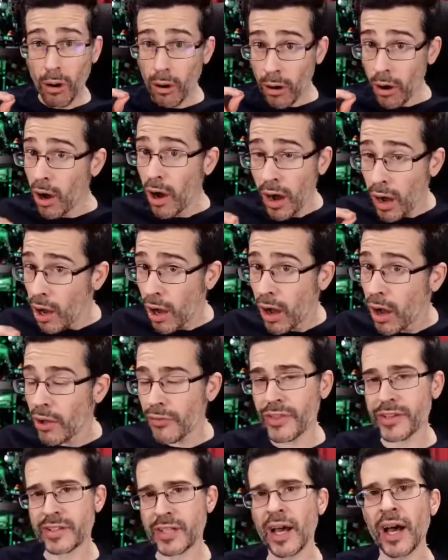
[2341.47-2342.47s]

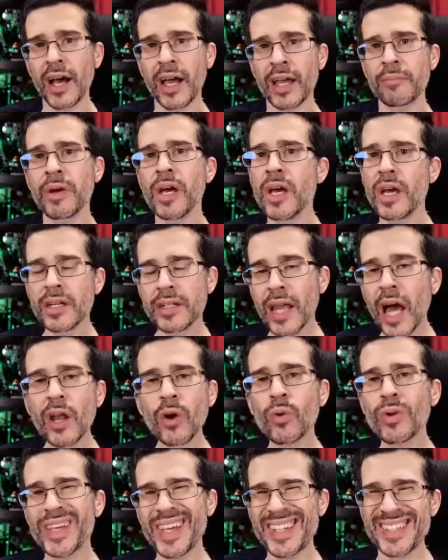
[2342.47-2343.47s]
all the time, not
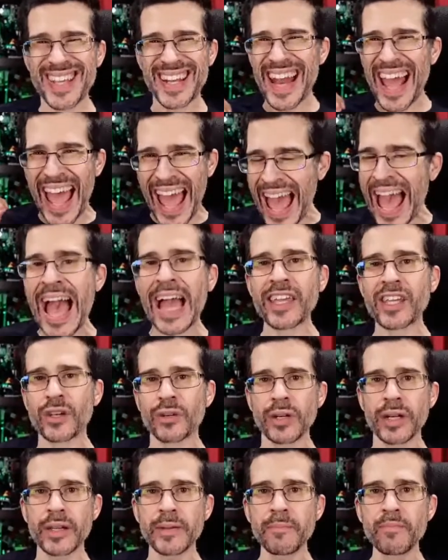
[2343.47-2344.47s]
only is it
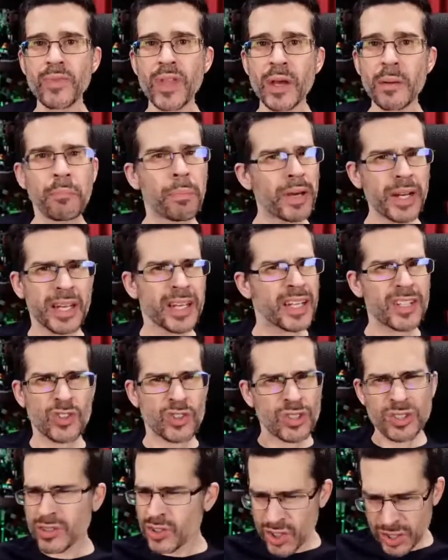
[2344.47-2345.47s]
accurate, but it
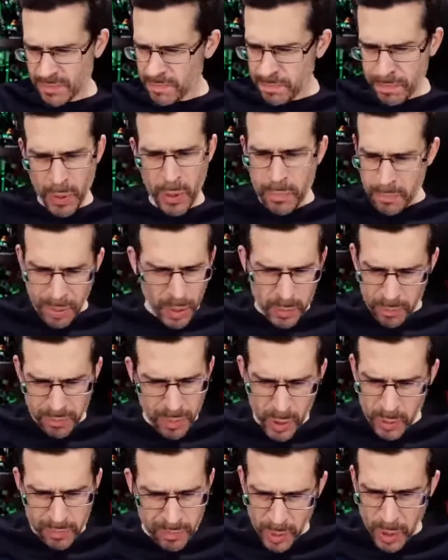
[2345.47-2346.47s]
is just boom, boom,
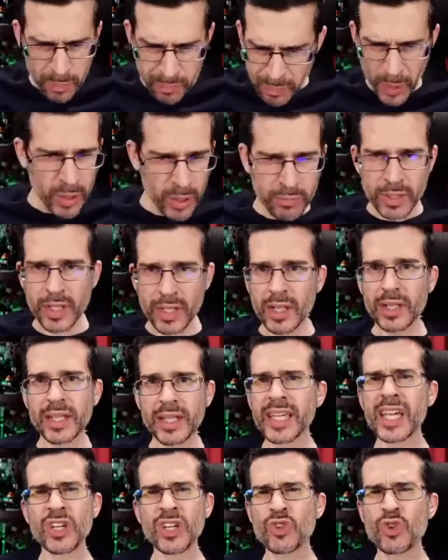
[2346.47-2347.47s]
boom, boom, boom,
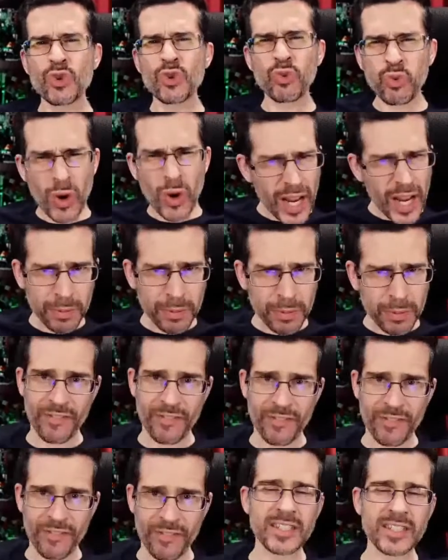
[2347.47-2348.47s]
like incredibly
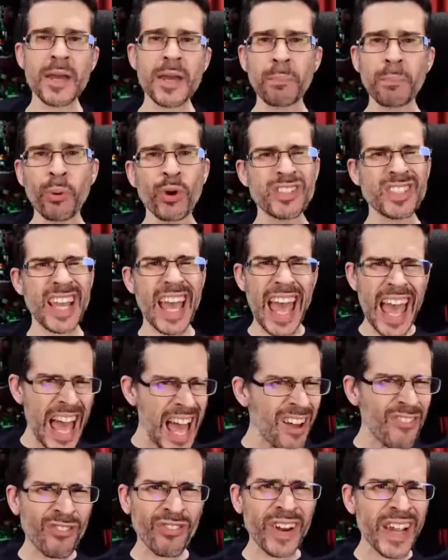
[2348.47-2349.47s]
fast. It puts
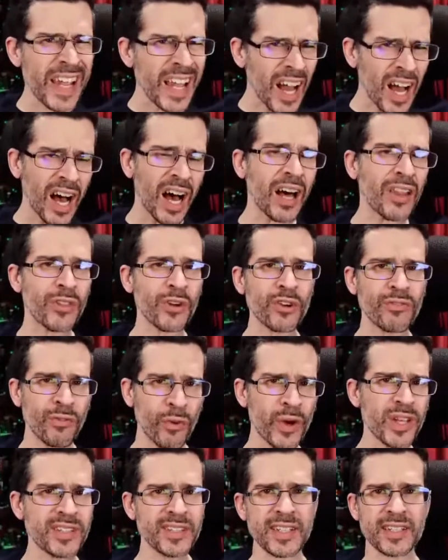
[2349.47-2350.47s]
every other
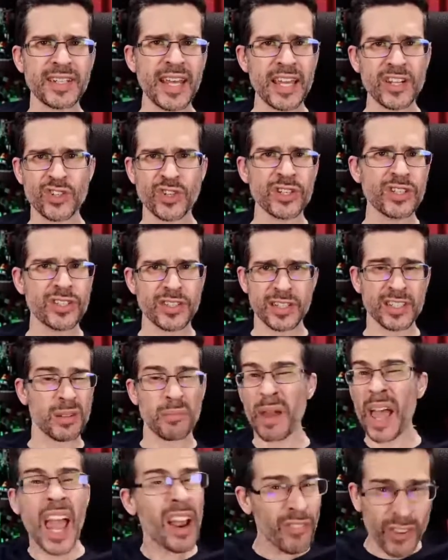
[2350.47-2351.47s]
voice dictation
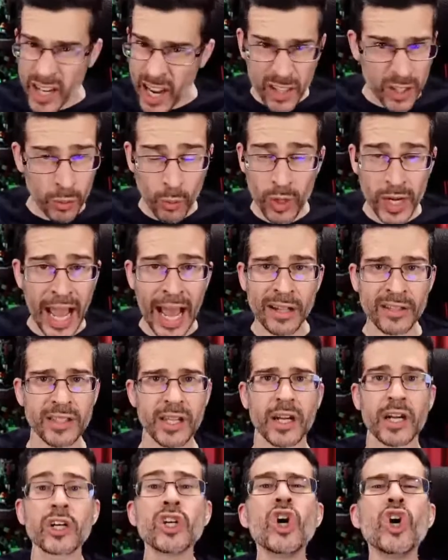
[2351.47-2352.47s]
system, every other one out
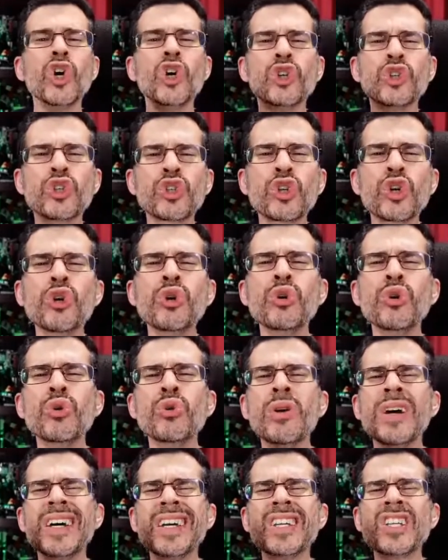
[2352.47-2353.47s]
there,
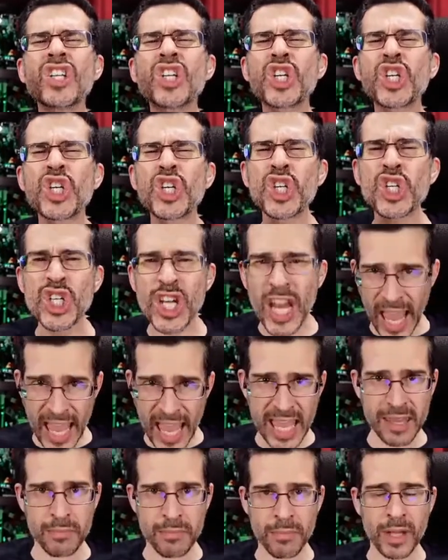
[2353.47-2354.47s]
to
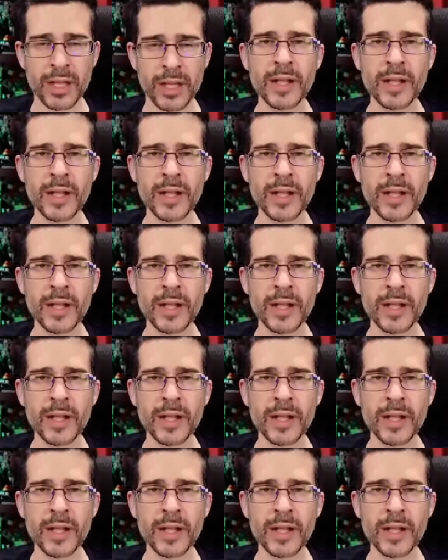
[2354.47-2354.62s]
shame.